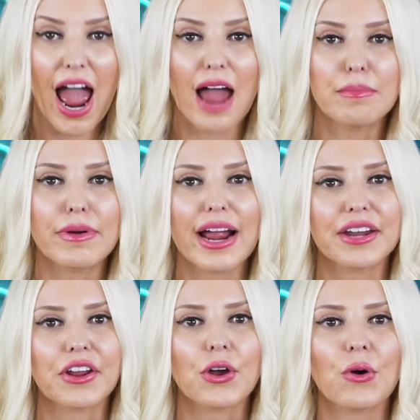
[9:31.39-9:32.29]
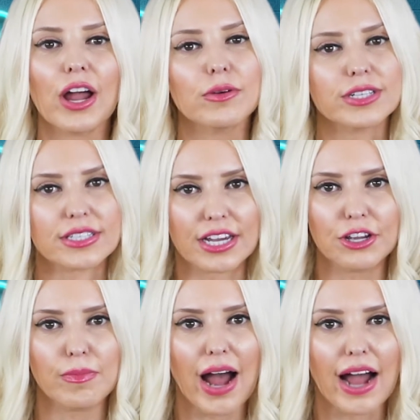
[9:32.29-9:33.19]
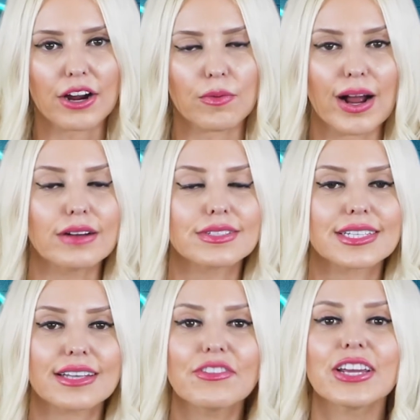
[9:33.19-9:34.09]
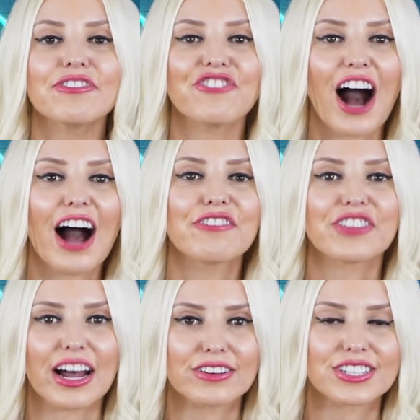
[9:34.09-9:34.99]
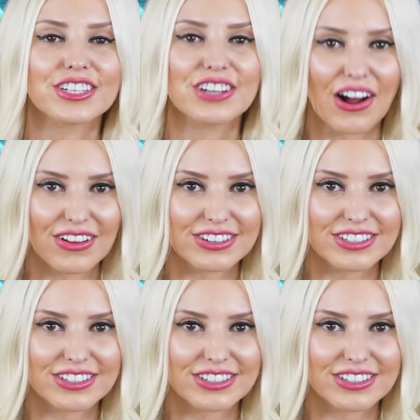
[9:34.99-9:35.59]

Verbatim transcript: And brand new, it would set you back around seventy-five thousand dollars.